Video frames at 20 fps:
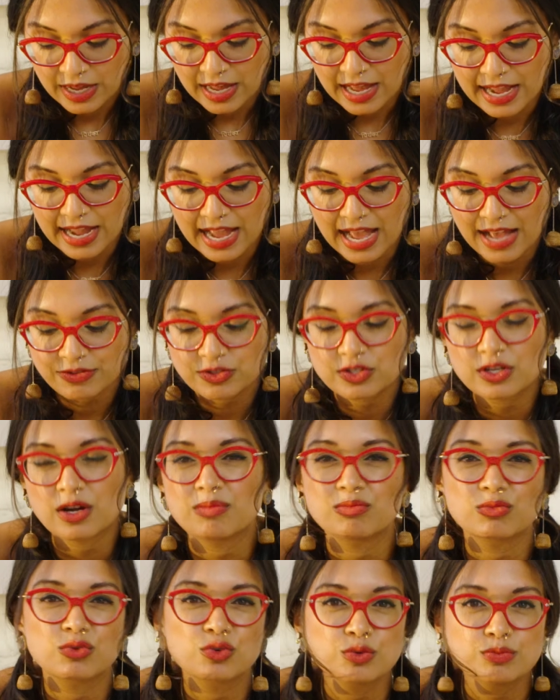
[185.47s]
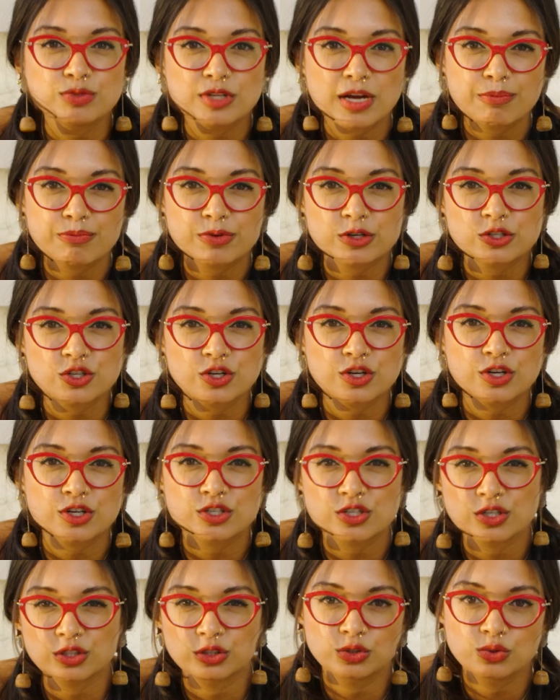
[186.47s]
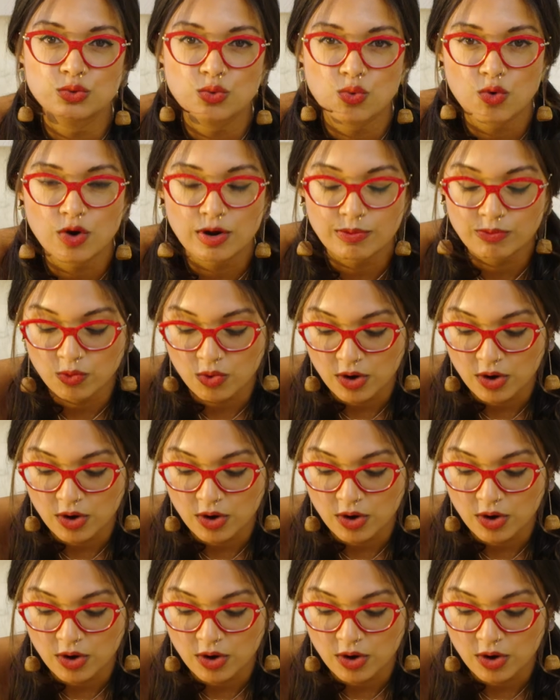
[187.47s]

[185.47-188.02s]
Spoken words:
I have some room temperature to lukewarm